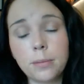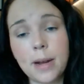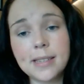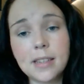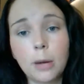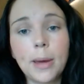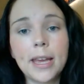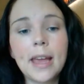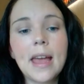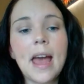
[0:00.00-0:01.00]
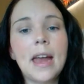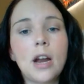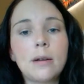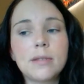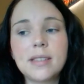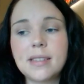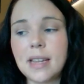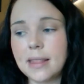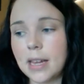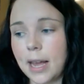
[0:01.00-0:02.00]
my stomach, and I would
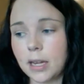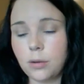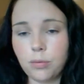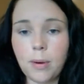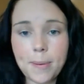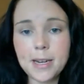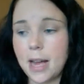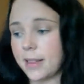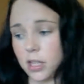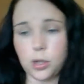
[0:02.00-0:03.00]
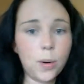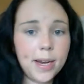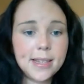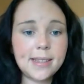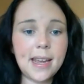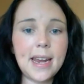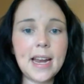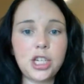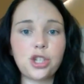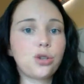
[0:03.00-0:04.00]
sit there like gripping like the toilet seat
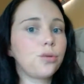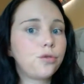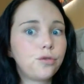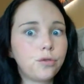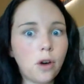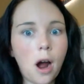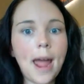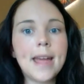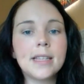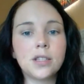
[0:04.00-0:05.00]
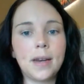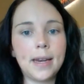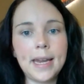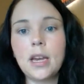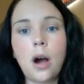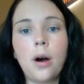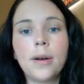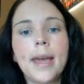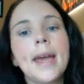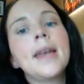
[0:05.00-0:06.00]
and just cry until it let go
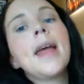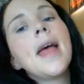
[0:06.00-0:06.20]
again.